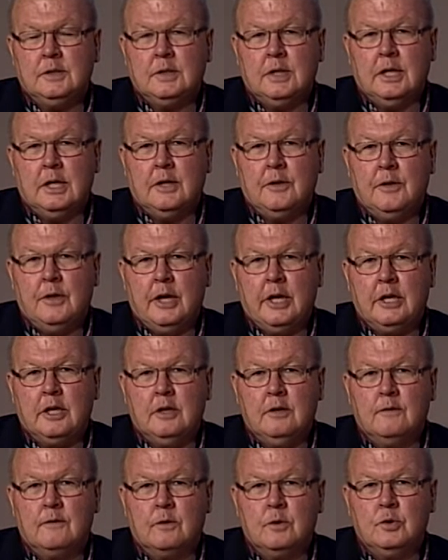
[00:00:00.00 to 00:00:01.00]
Uh, thank
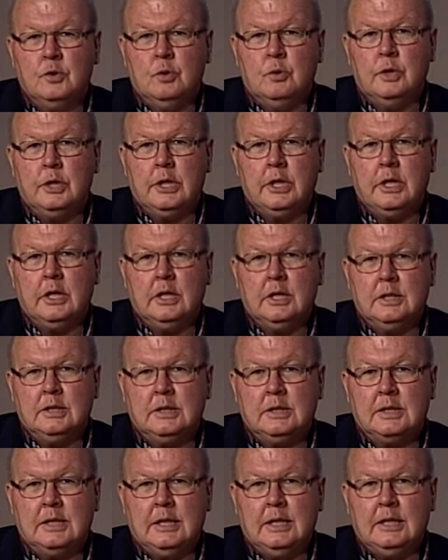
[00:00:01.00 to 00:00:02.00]
you for joining
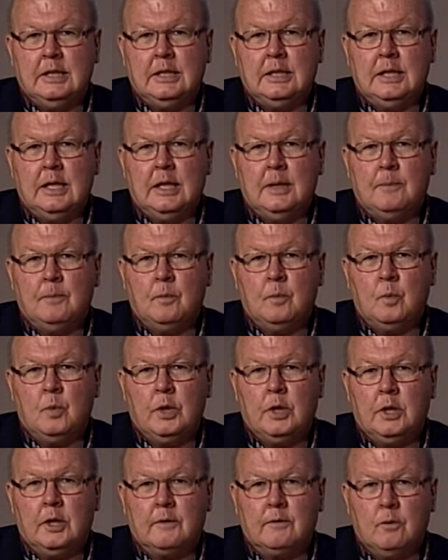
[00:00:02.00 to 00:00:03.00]
us and um,
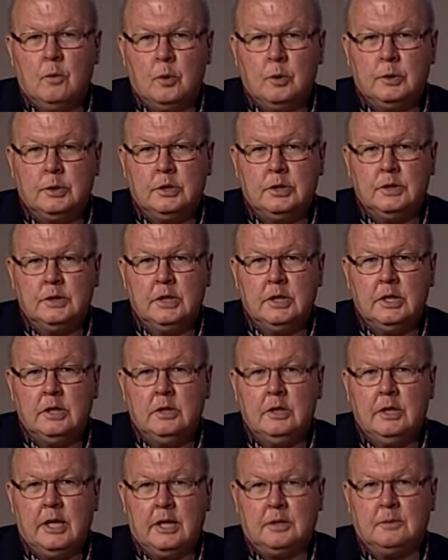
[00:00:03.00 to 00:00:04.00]
we look forward to seeing
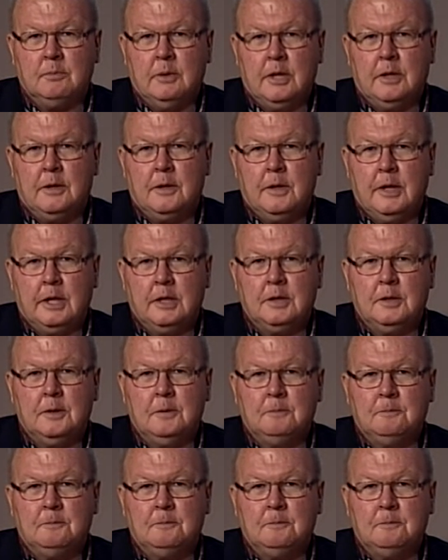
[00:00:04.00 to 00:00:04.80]
you next month. Thank you.